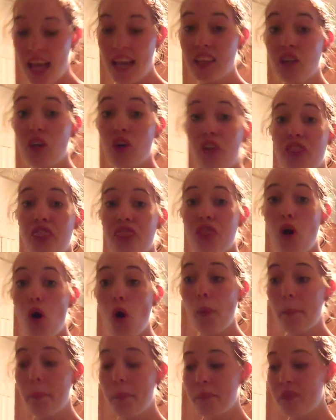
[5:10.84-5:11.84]
like doing
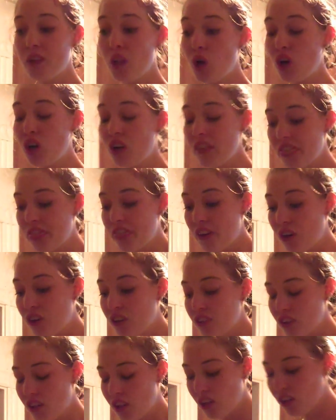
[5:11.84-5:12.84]
dope
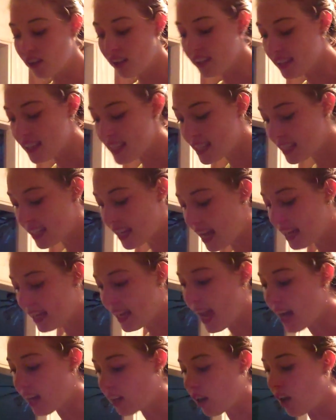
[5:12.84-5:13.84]
though, though
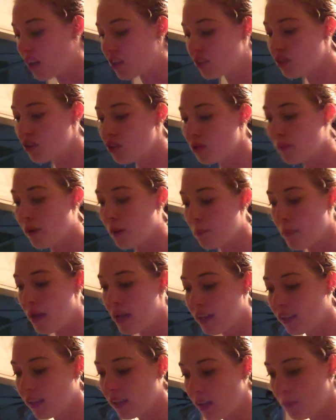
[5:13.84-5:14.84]
instead I got to do my
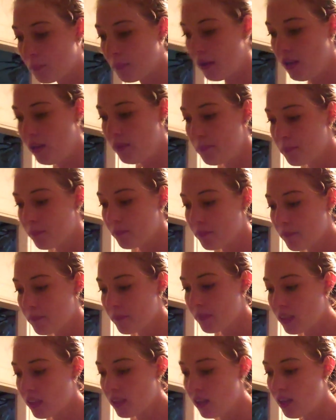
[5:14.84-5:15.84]
makeup. Oh
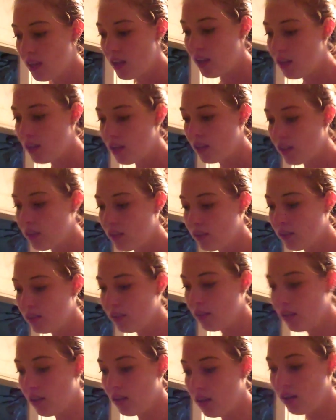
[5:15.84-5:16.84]
yeah. So were there
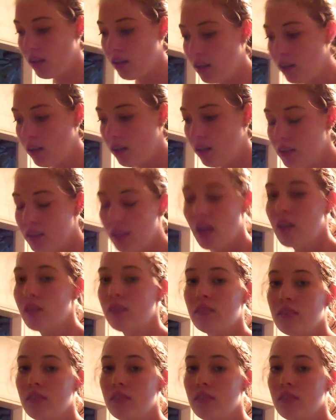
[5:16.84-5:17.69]
any fights? No.